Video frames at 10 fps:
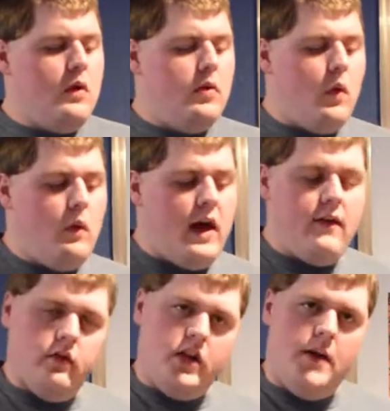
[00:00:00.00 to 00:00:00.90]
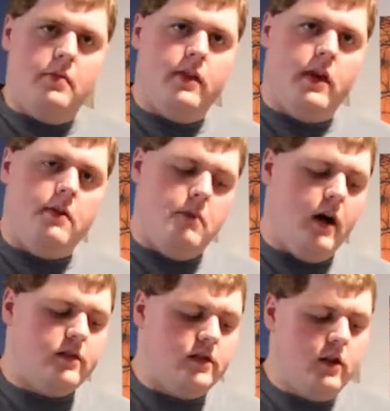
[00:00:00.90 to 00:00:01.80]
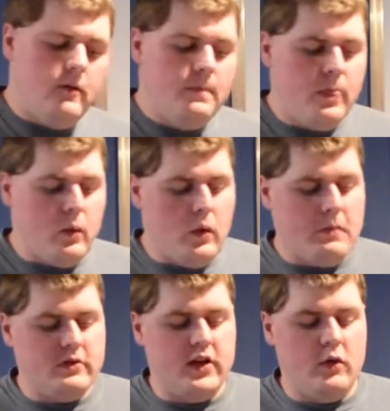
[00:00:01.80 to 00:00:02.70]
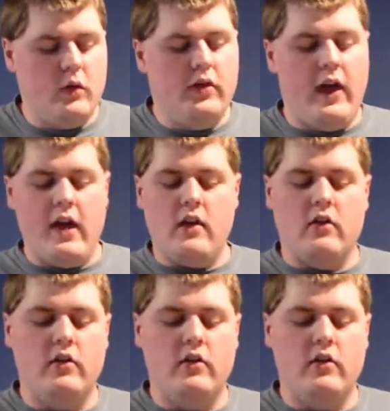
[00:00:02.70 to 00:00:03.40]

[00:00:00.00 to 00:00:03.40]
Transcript: with what we have on top of the box here. We're presented with a